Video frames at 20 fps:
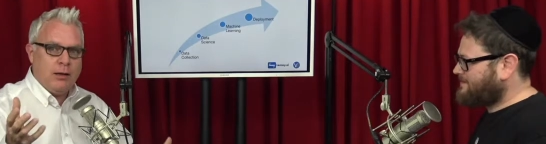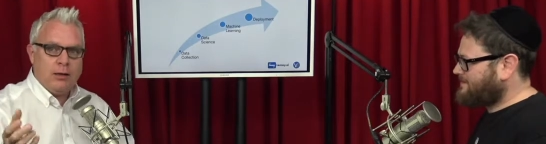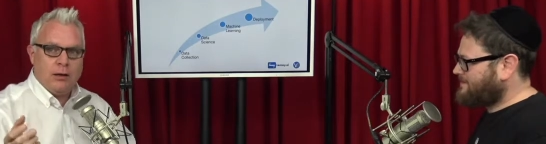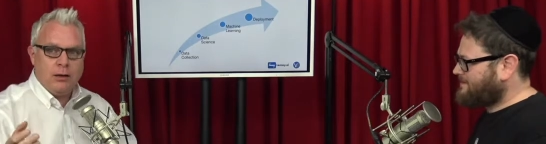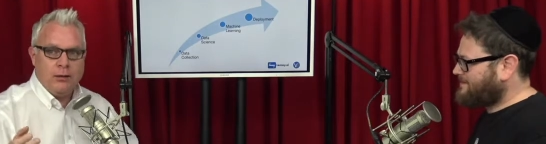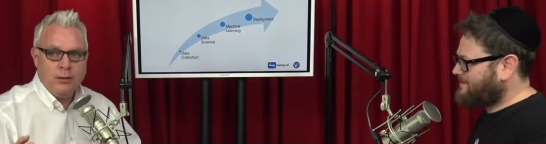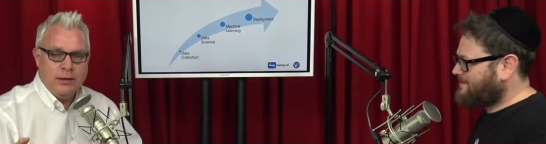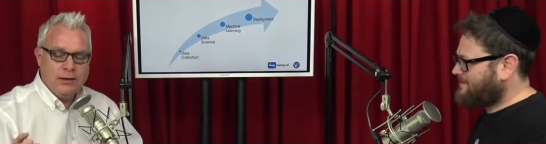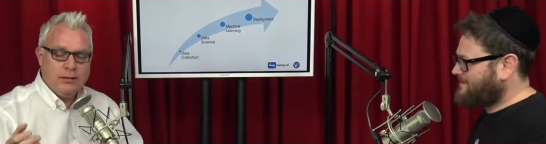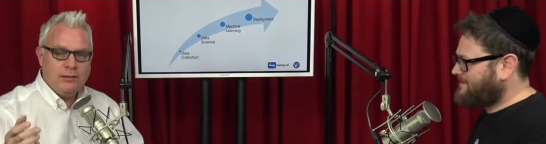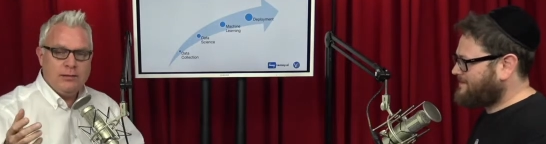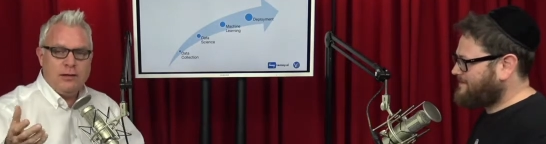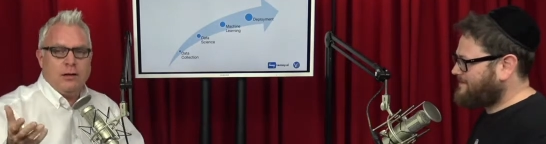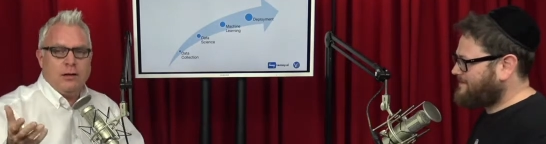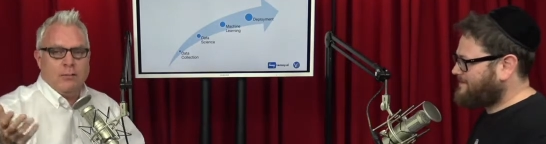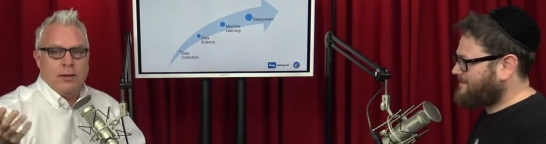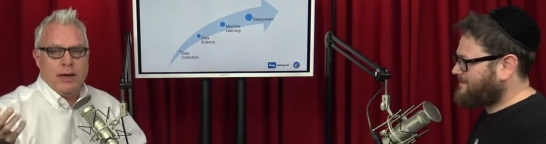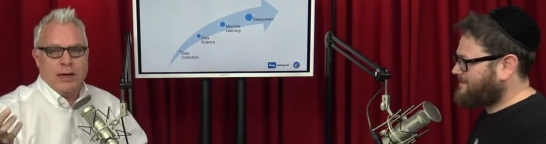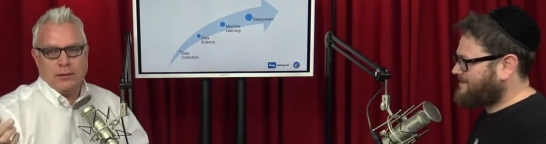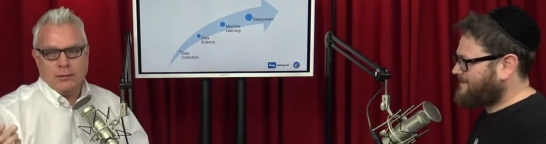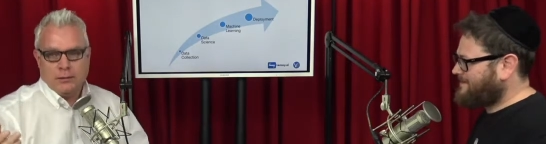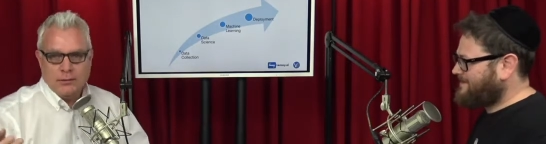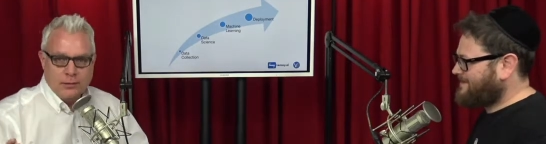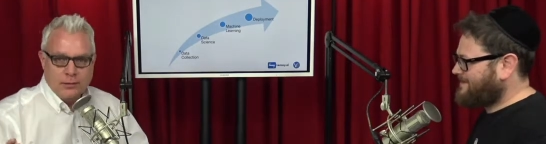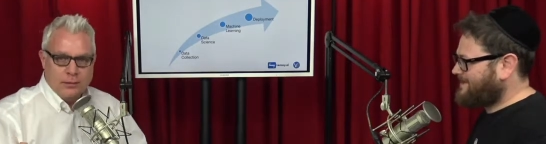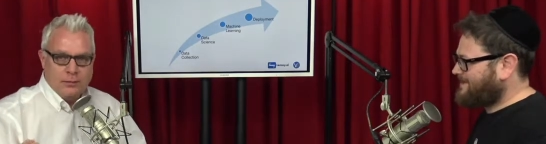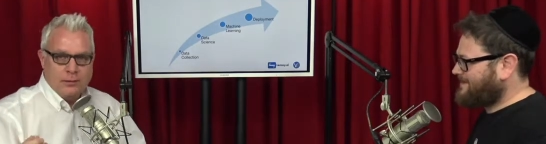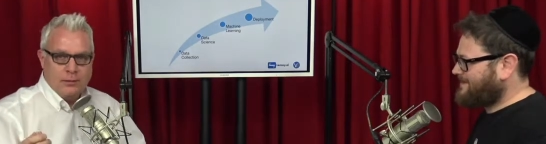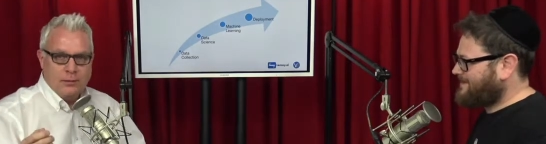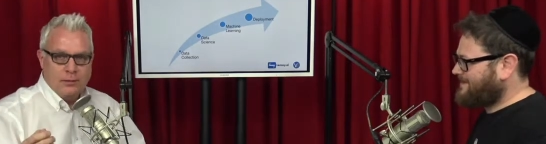Speaker 1: go, Darryl, man,
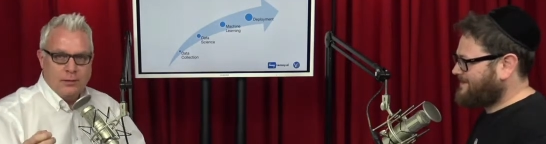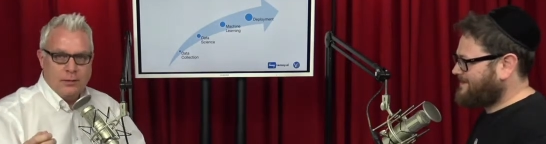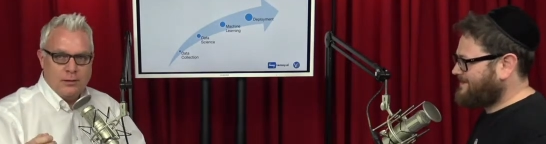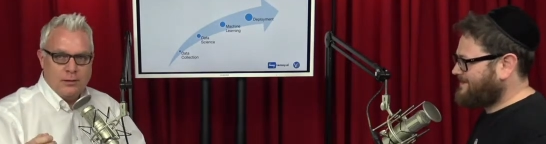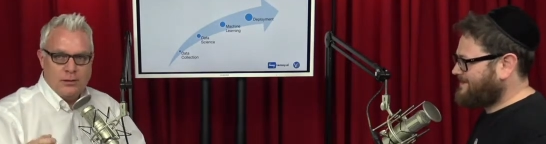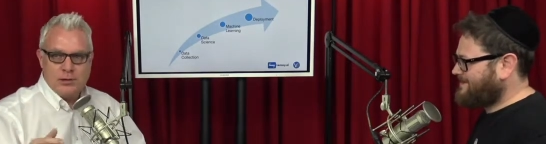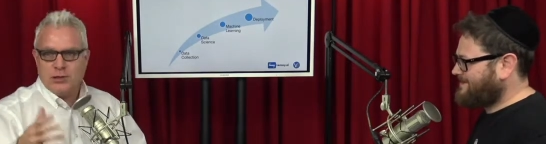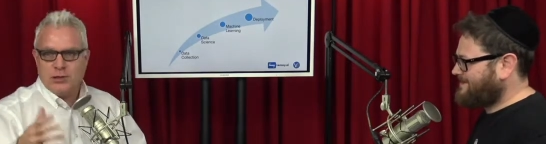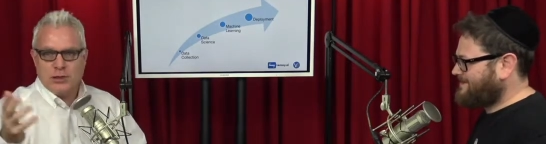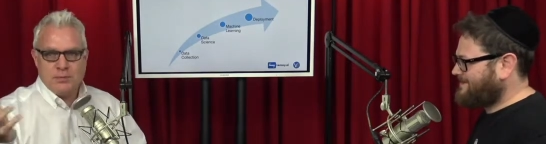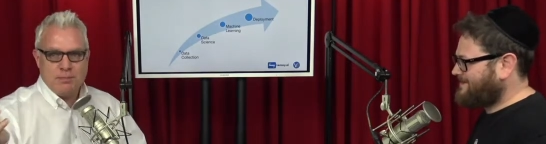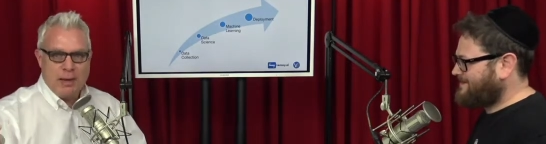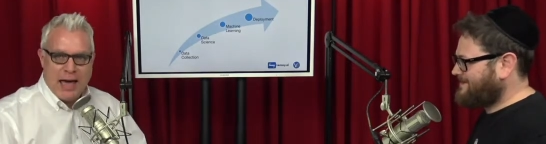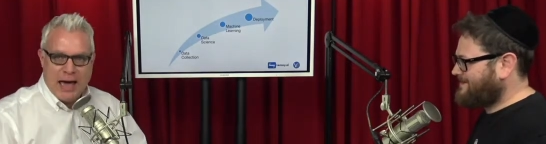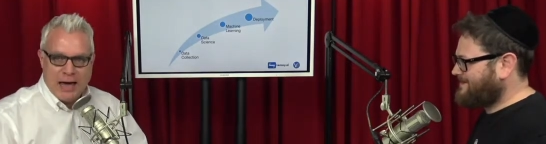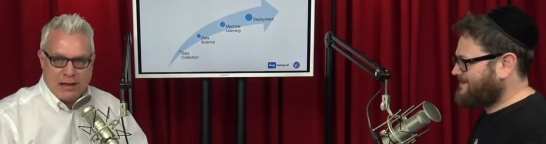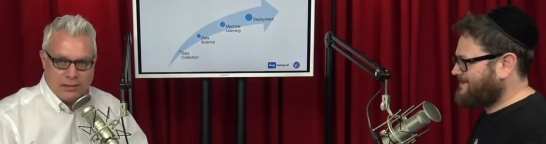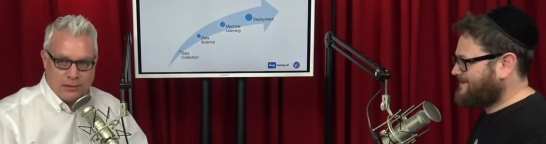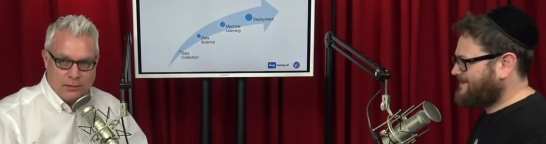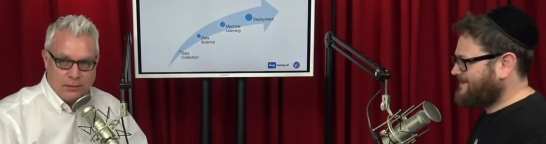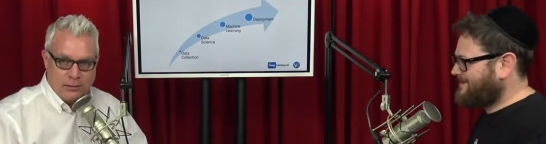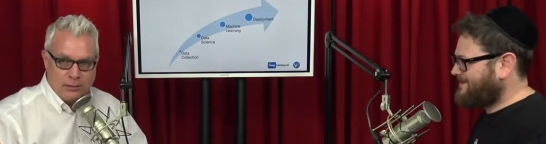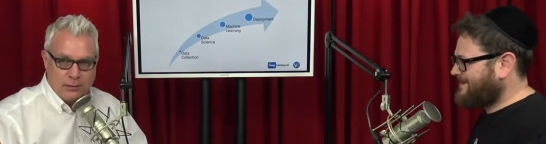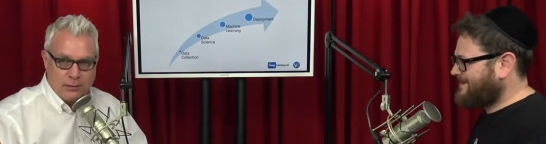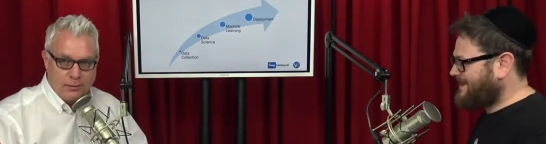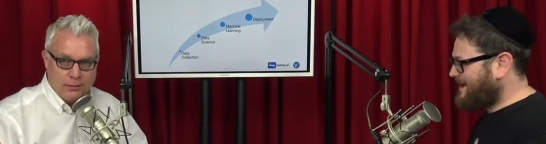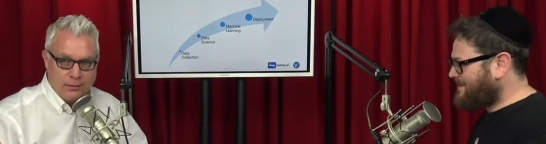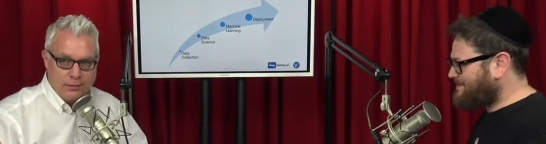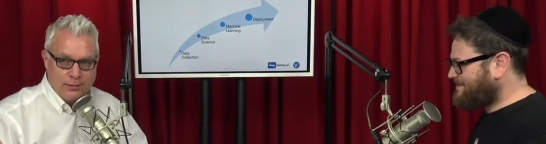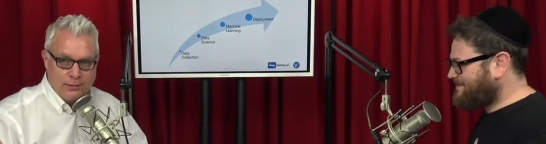it's just math.
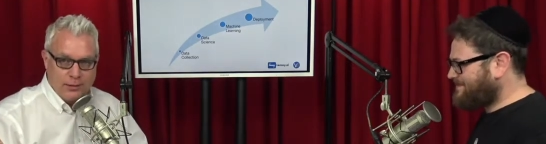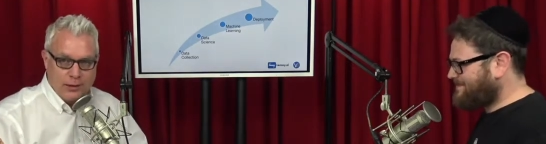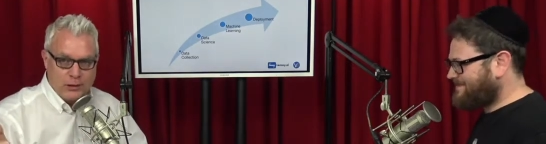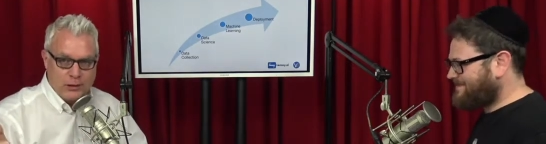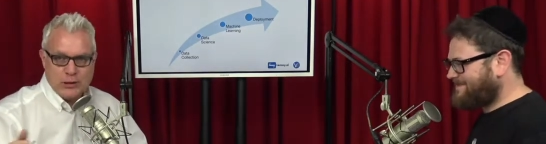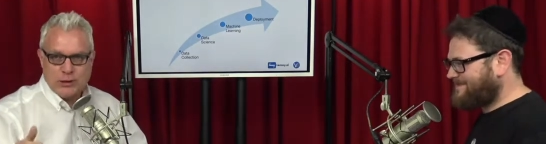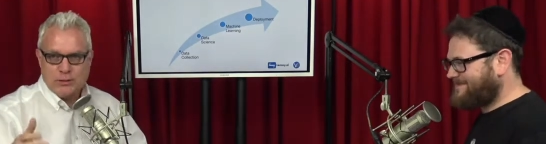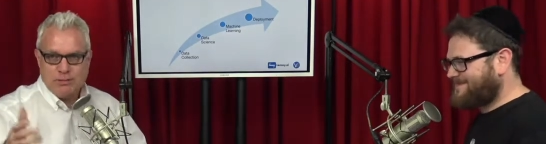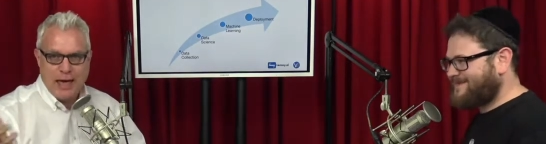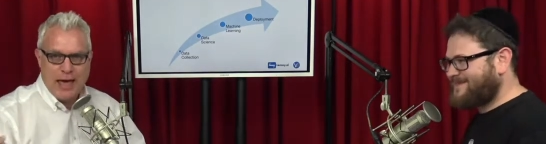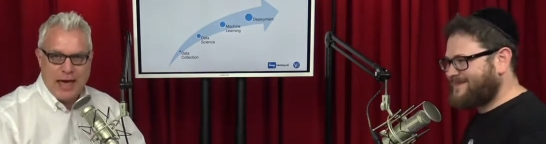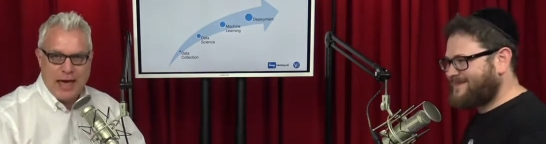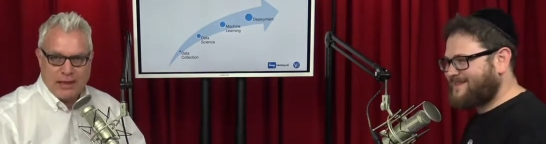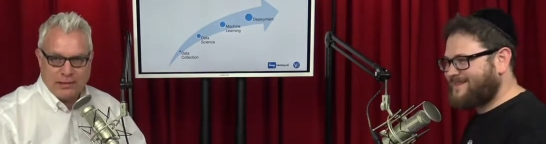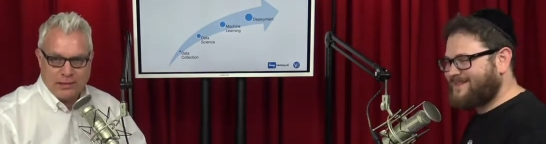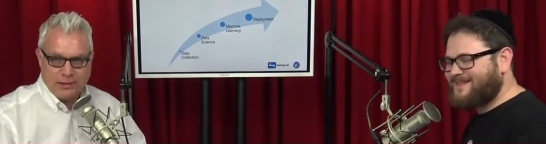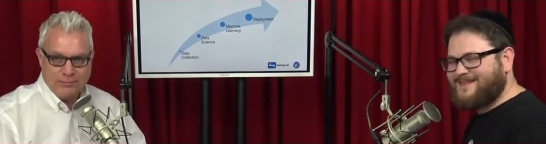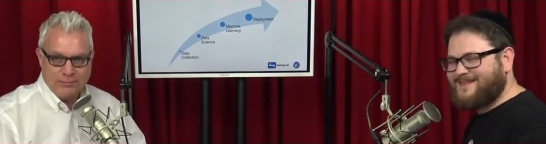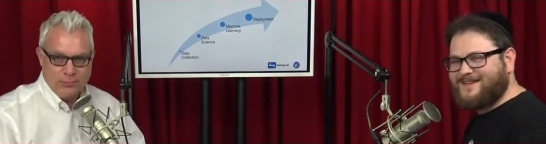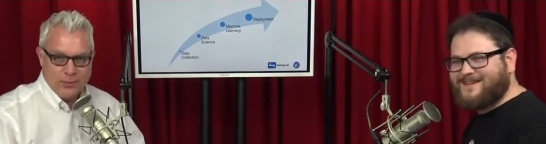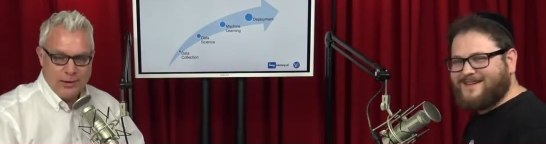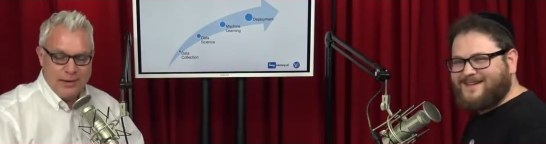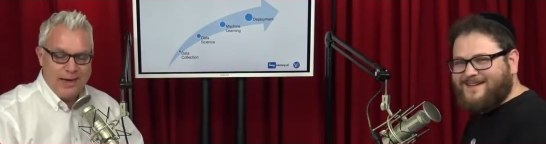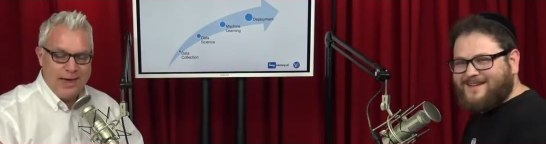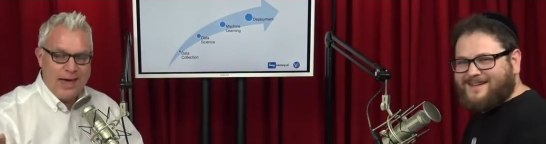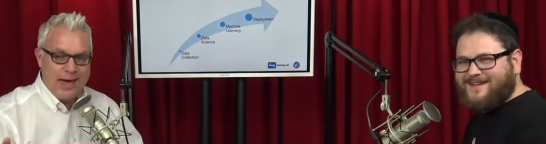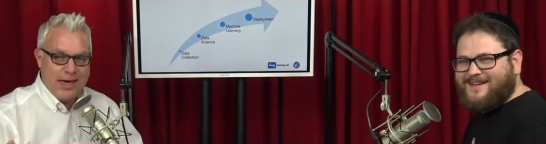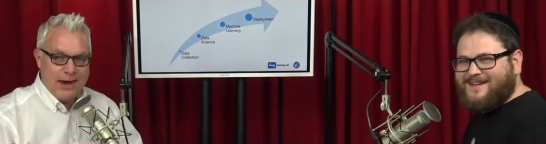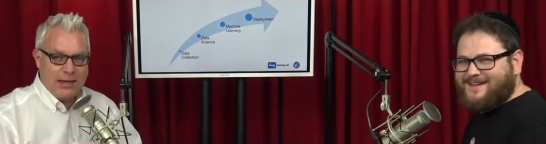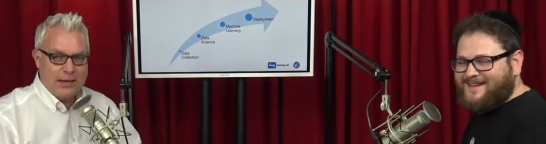Yep. It's just math.
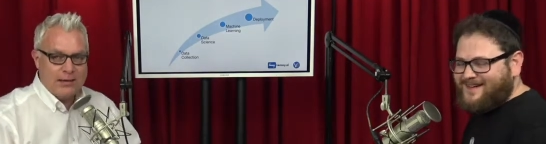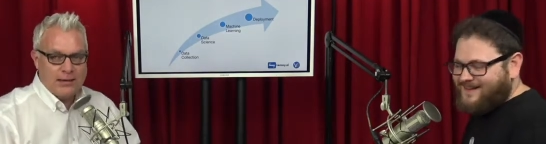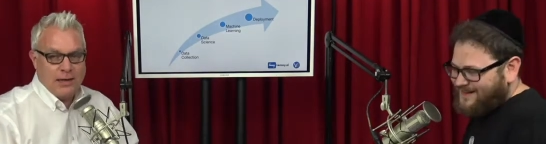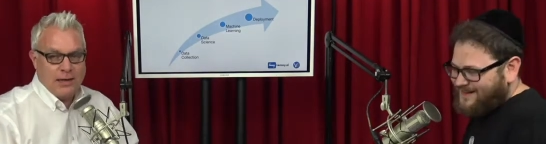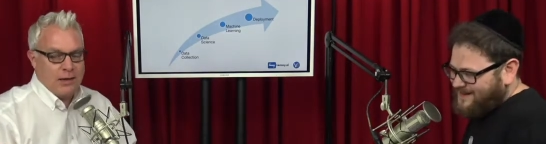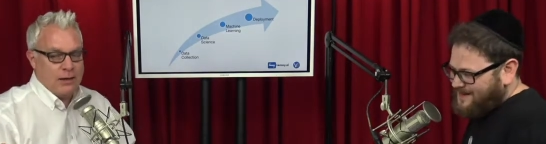And, it, you